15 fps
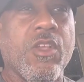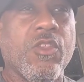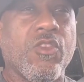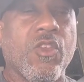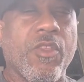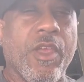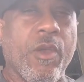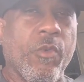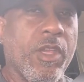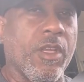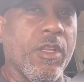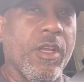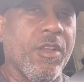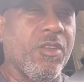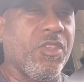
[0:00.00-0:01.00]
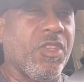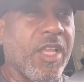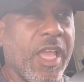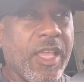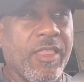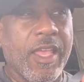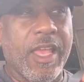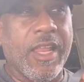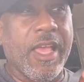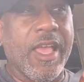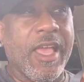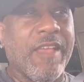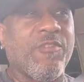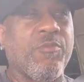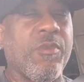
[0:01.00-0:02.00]
so that we can understand that. I
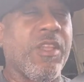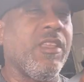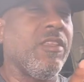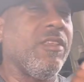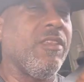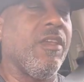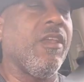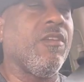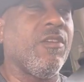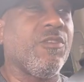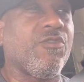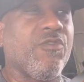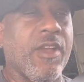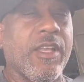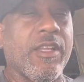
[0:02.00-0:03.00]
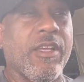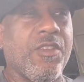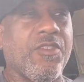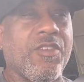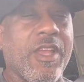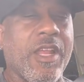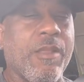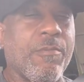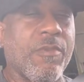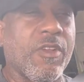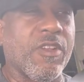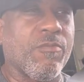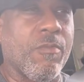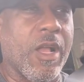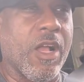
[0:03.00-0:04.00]
have spent years trying to understand it
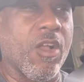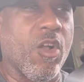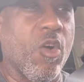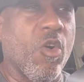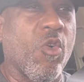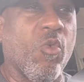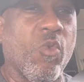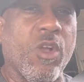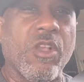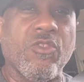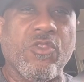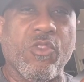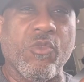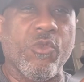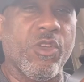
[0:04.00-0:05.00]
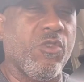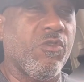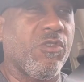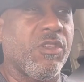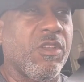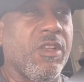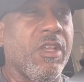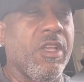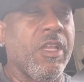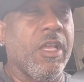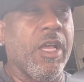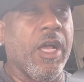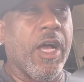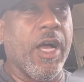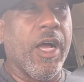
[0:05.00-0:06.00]
because my goal was to reduce
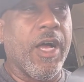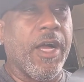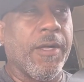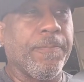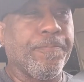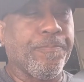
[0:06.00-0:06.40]
uh,